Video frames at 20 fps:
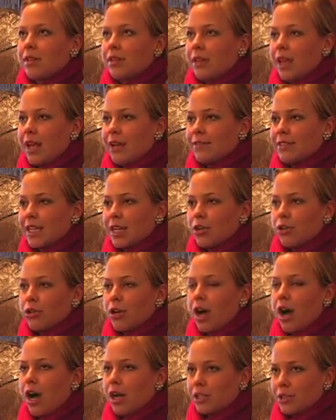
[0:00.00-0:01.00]
life cycle
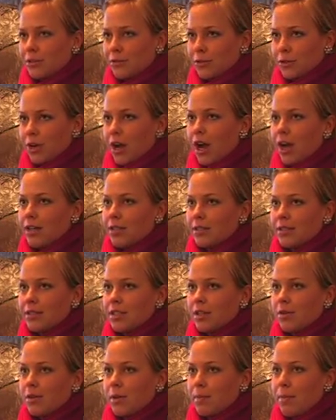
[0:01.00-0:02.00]
cost for us,
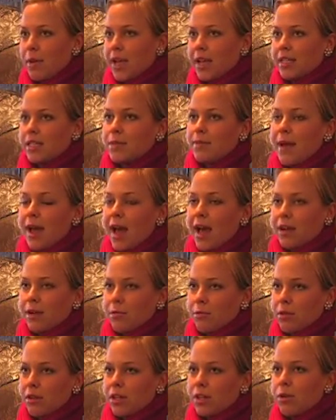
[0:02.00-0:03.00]
so it pays
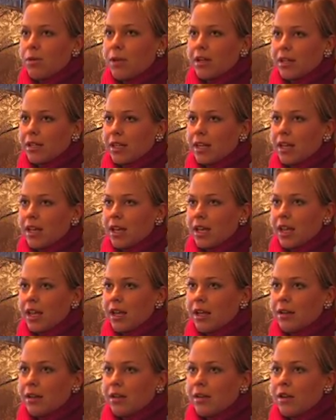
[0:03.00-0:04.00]
back really quickly,
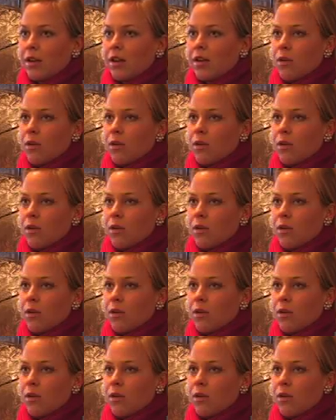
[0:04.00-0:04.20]
and